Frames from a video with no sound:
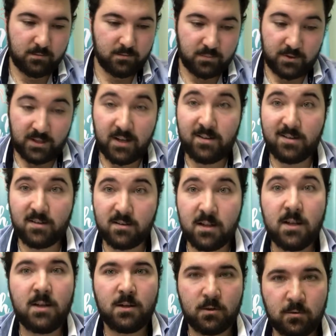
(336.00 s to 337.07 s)
production,
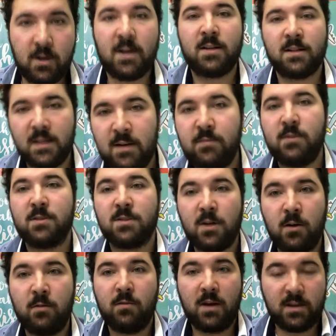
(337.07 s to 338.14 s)
greater levels
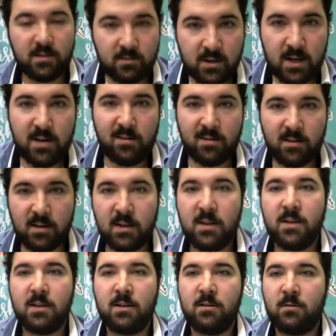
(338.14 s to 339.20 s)
of education,
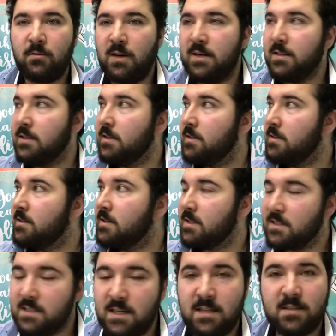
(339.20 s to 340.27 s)
greater
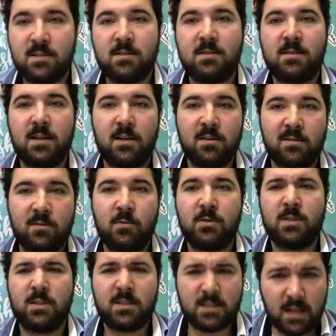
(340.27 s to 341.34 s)
success,
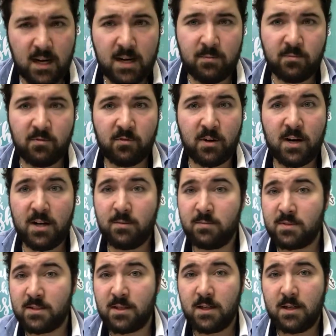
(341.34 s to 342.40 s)
shorter time
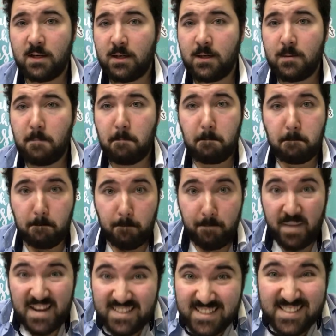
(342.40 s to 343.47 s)
frames,
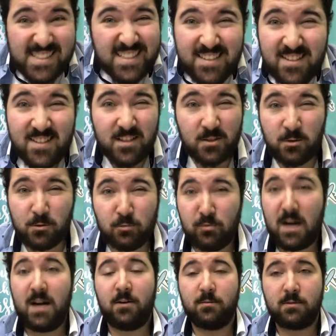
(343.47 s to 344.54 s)
better teaching all
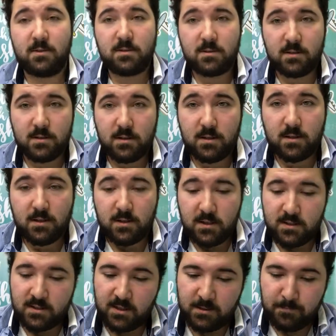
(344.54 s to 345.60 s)
round.
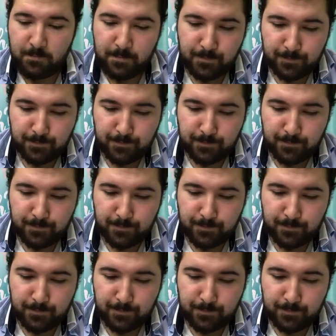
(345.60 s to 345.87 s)
See,